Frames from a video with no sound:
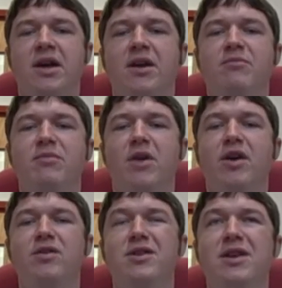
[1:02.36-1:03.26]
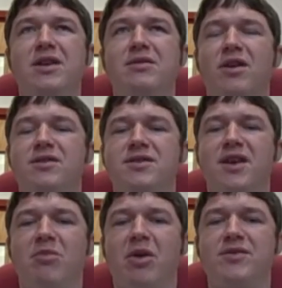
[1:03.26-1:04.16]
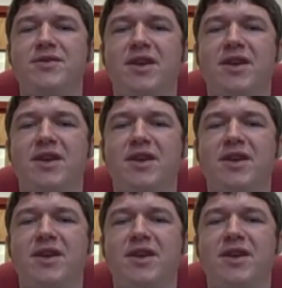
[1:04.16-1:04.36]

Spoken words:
only I'd say about